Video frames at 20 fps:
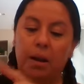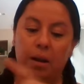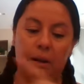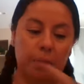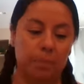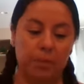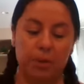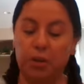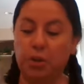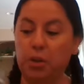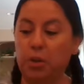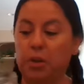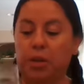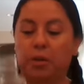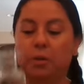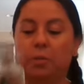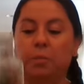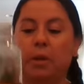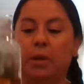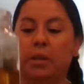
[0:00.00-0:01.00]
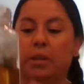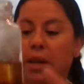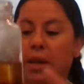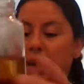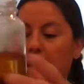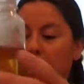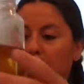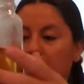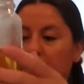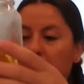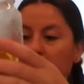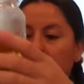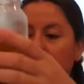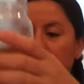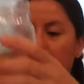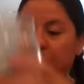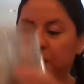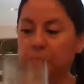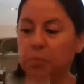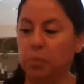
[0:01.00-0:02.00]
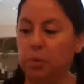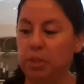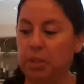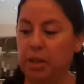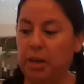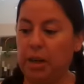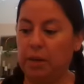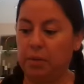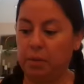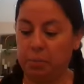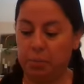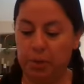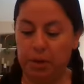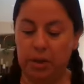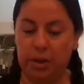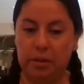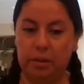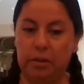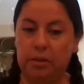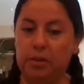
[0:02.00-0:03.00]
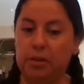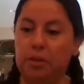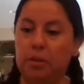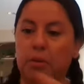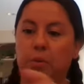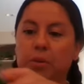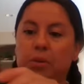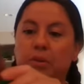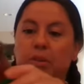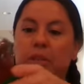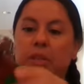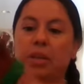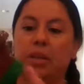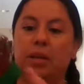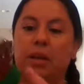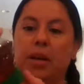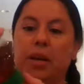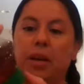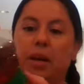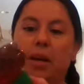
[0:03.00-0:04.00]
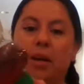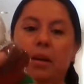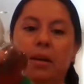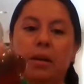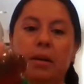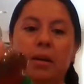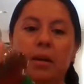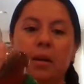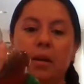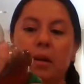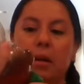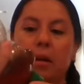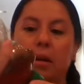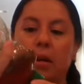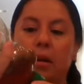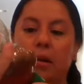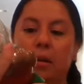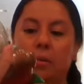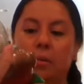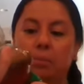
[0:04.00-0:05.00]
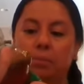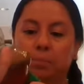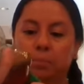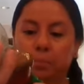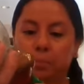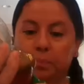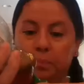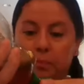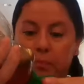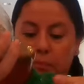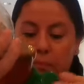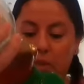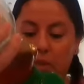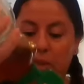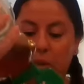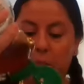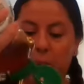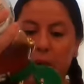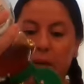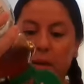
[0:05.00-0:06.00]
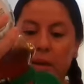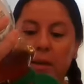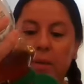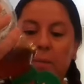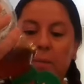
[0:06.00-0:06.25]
so that it'll melt the honey, which I haven't put in there. So we're just going to add some honey.